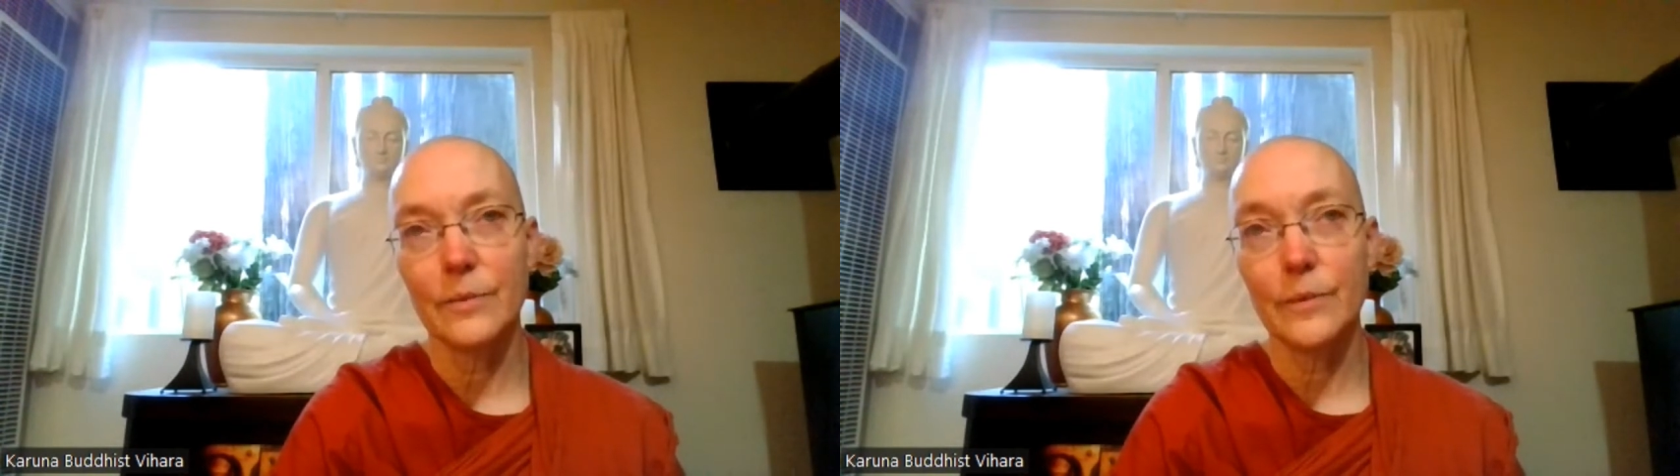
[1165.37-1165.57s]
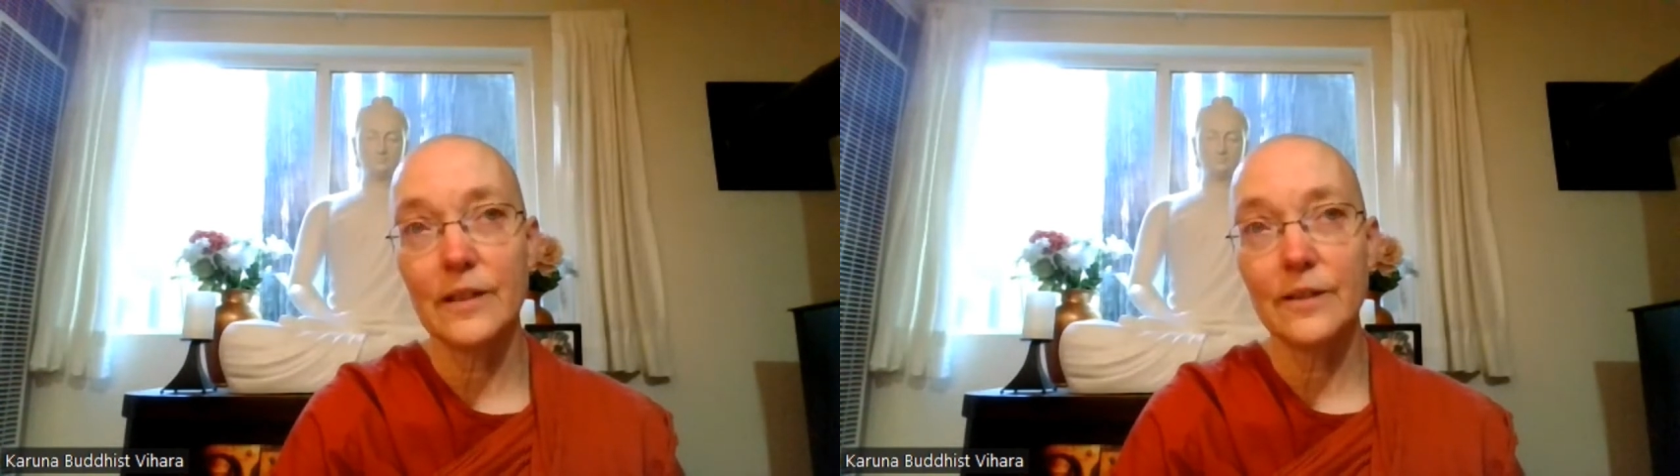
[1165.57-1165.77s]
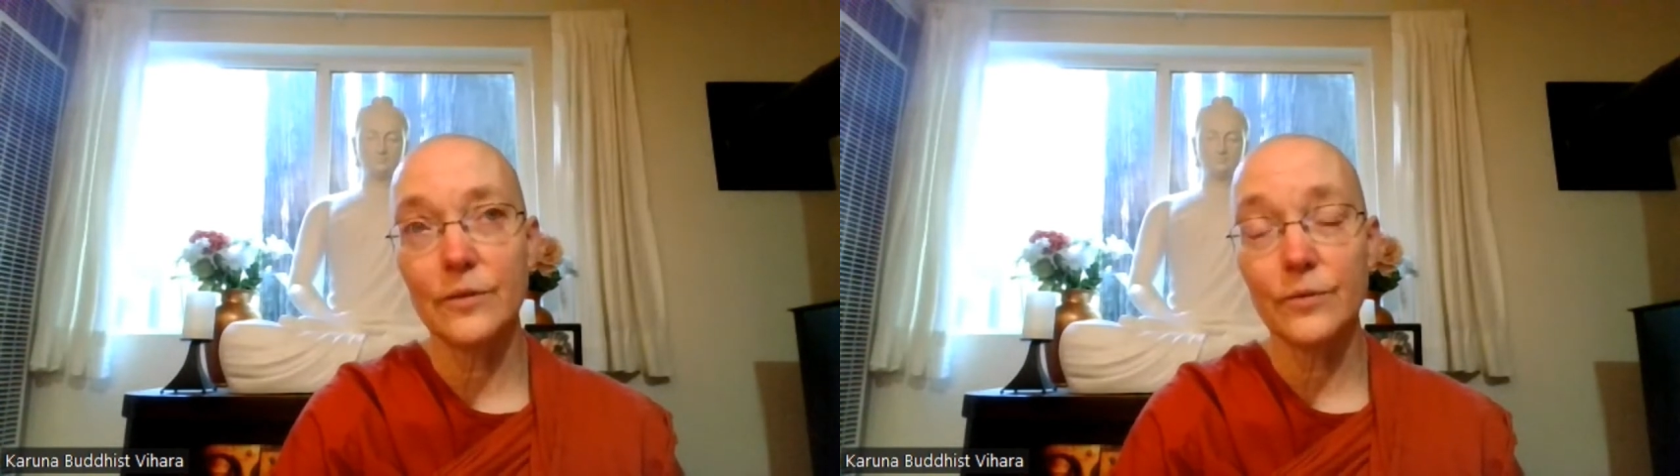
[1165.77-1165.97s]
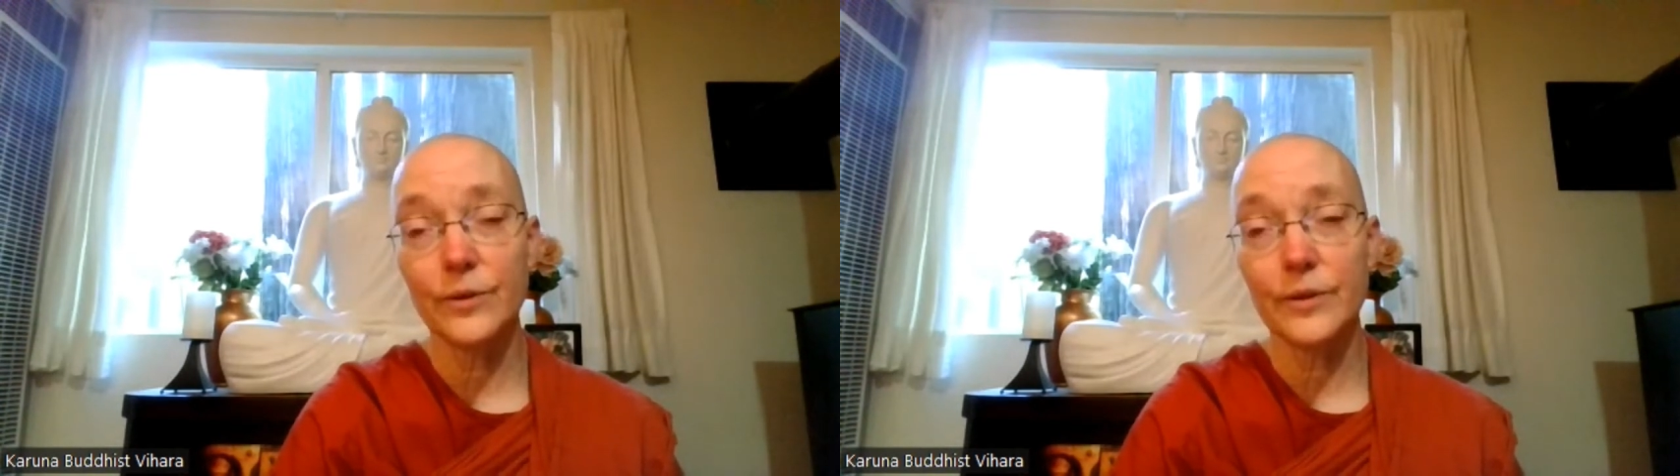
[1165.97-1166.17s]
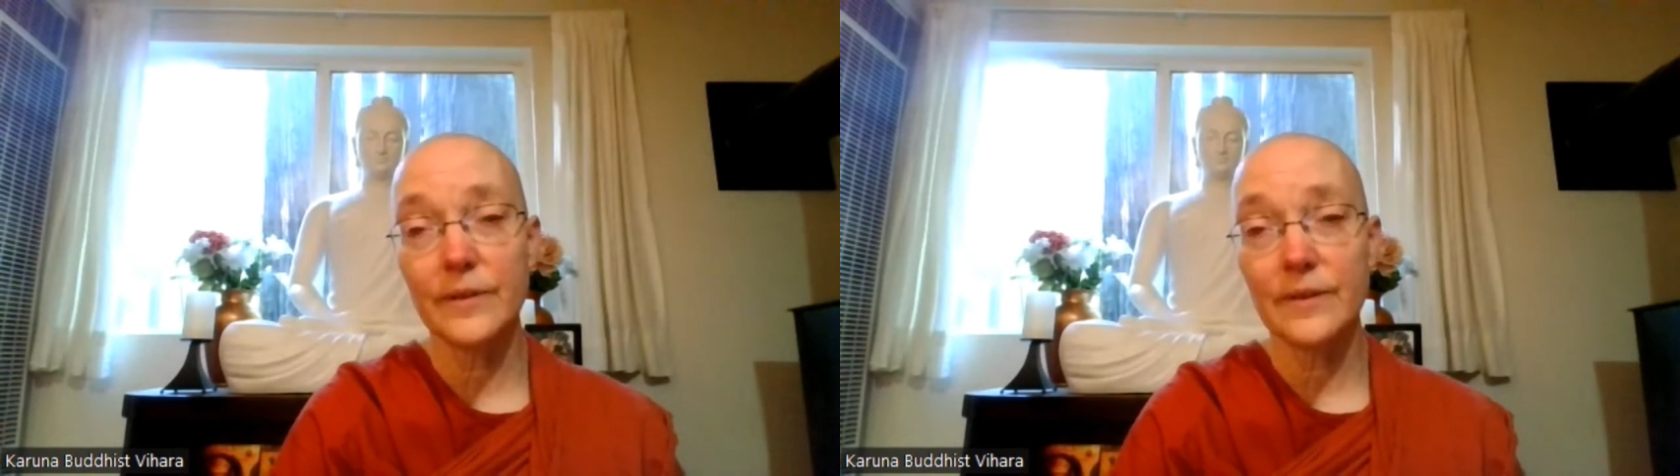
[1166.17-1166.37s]
to make a
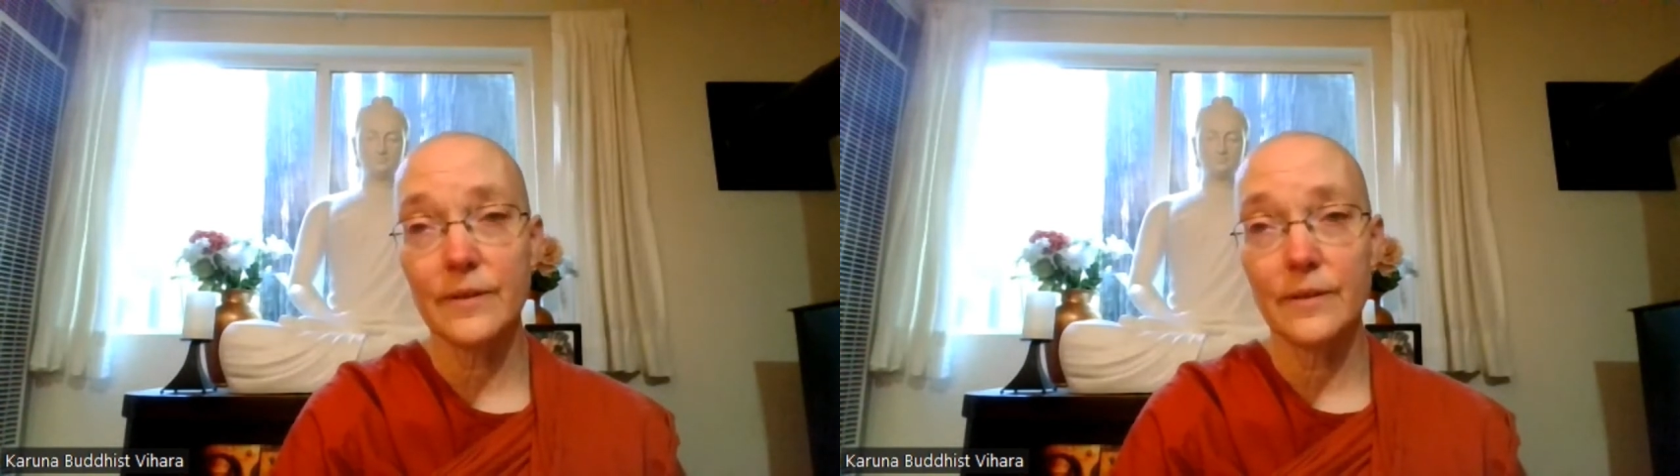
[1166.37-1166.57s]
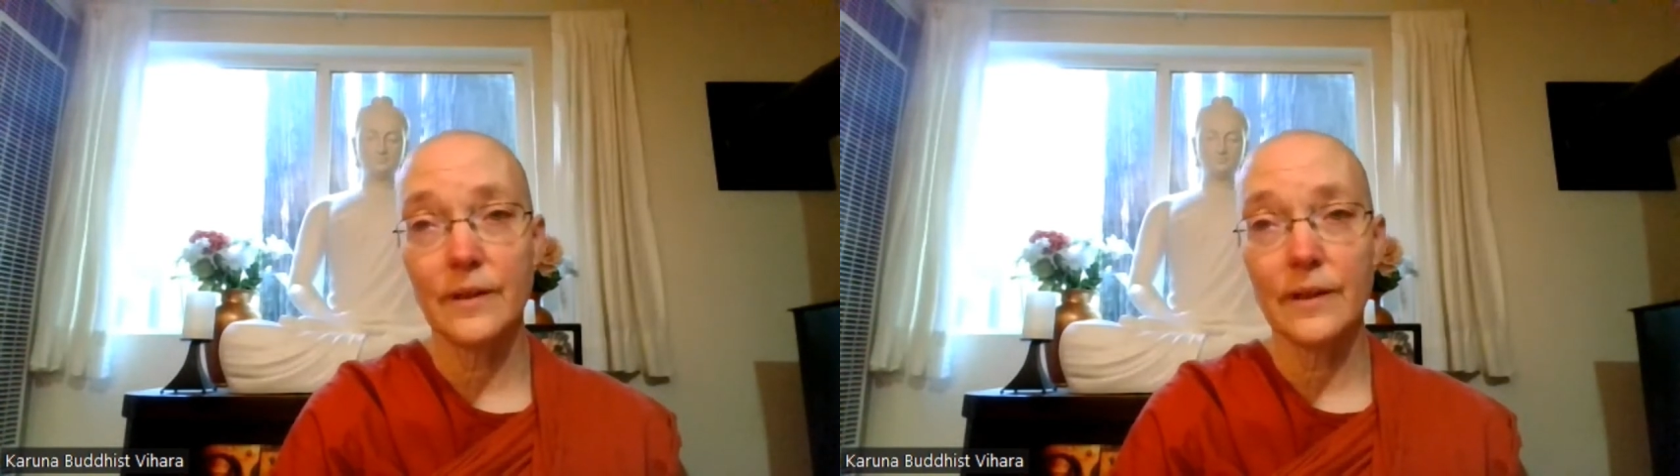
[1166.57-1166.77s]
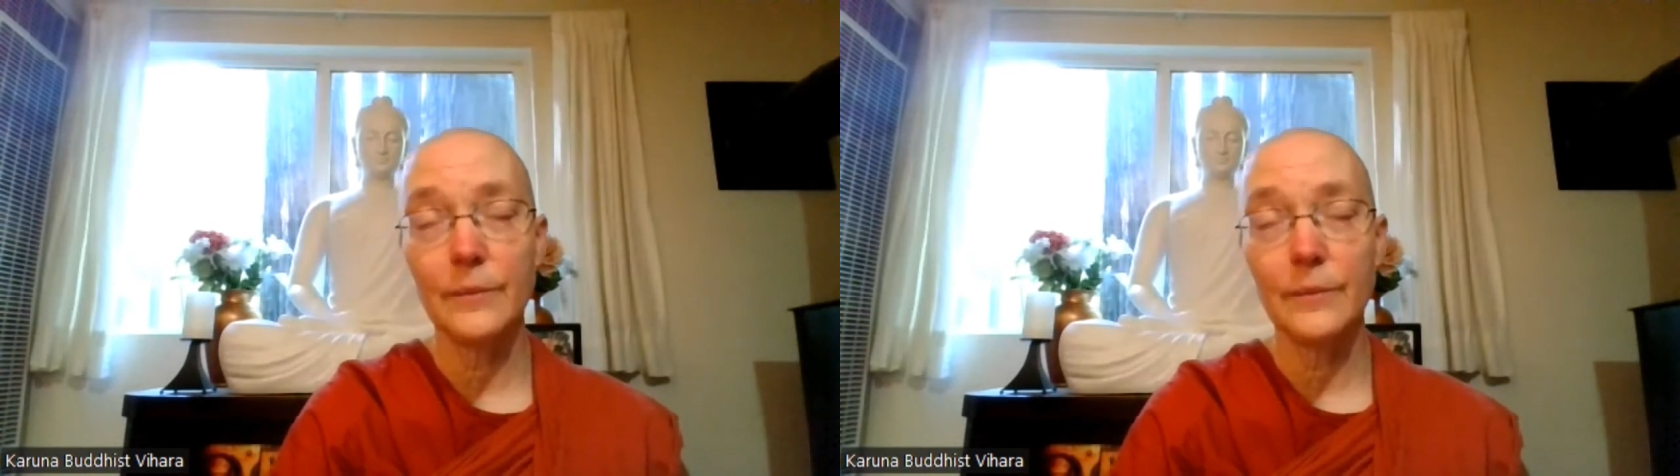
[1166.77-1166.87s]
difference?